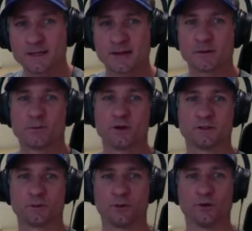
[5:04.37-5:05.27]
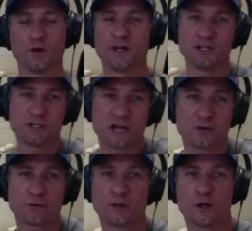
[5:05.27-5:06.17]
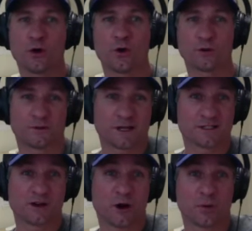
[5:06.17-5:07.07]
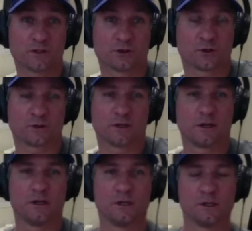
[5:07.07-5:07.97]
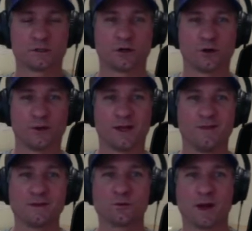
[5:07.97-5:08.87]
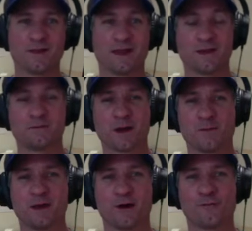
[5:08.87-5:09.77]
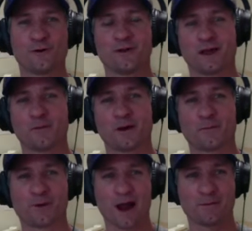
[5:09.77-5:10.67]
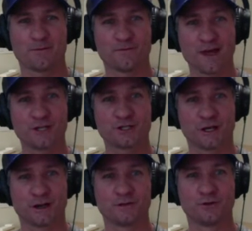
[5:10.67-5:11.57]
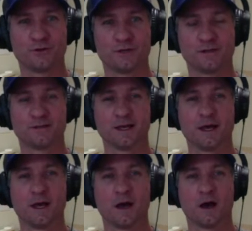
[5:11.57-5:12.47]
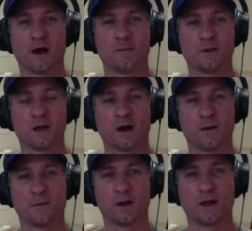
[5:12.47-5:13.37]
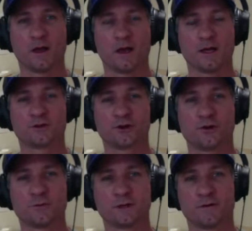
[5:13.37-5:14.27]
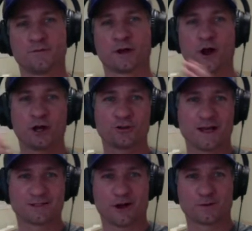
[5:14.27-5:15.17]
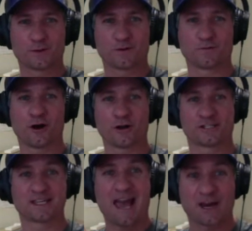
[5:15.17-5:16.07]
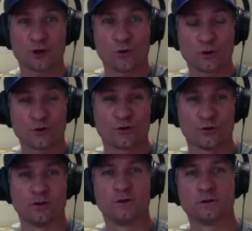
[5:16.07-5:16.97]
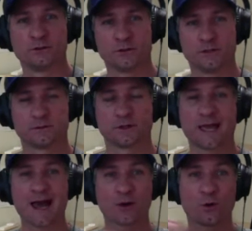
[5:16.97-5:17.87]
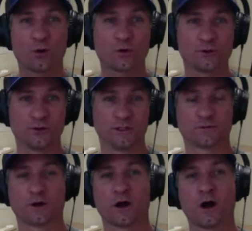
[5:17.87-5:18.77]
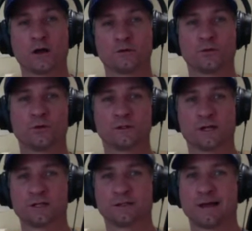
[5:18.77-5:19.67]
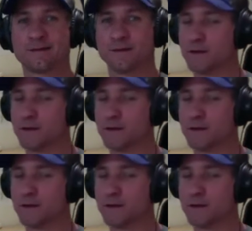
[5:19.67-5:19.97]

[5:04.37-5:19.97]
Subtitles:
that the principle generally holds but doesn't always hold. So in this way, I think it might be helpful to think about prima facie duties um, um, in terms of the contrast concept of Kant's categorical duties. So the categorical duties for Kant were such that